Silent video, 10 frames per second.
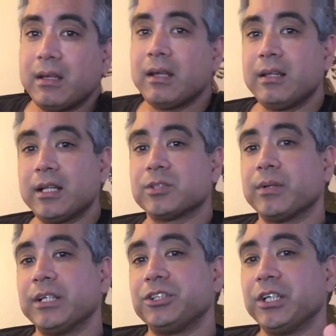And that's
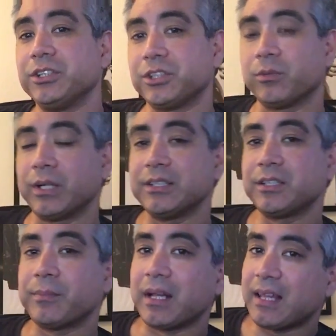why I changed it. When I
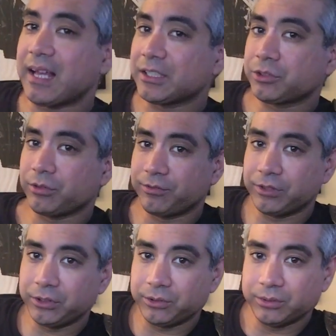did my last
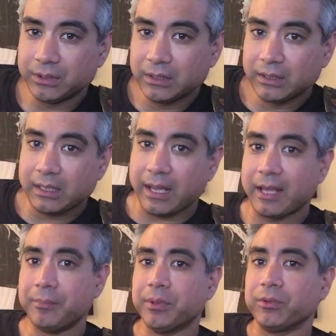review, I
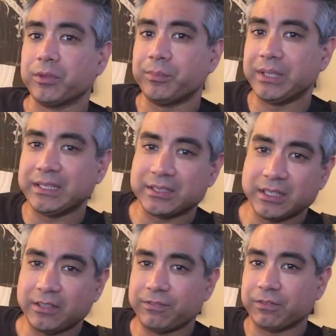had both the Big
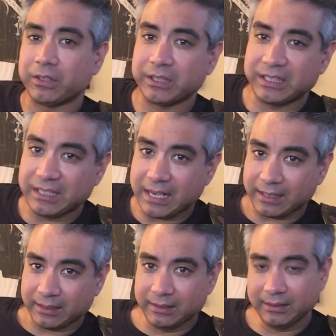T front and
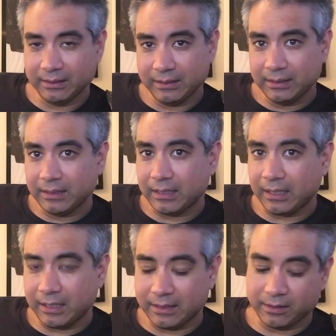neck.
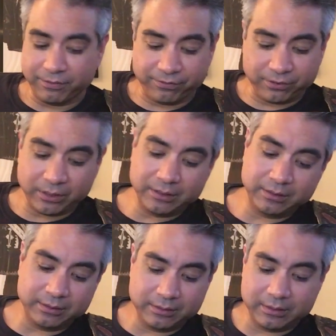And the front,
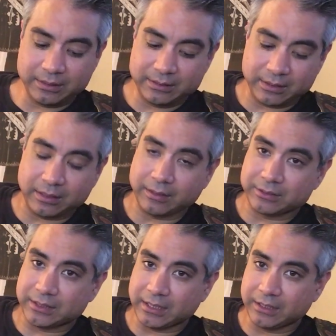they did an
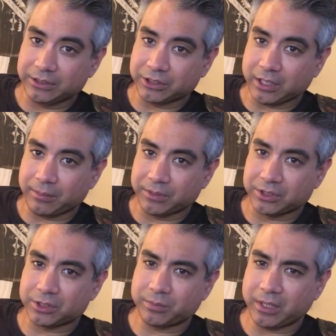outstanding job. This
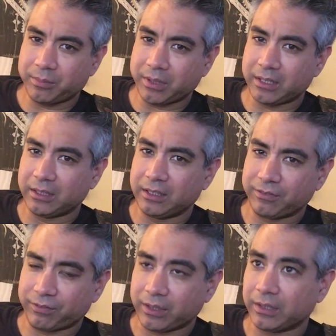is made by Lindy
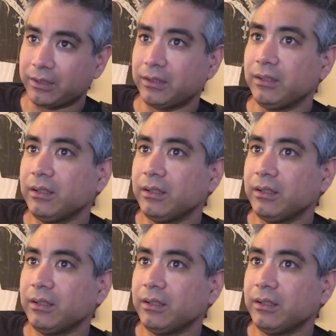Fralin.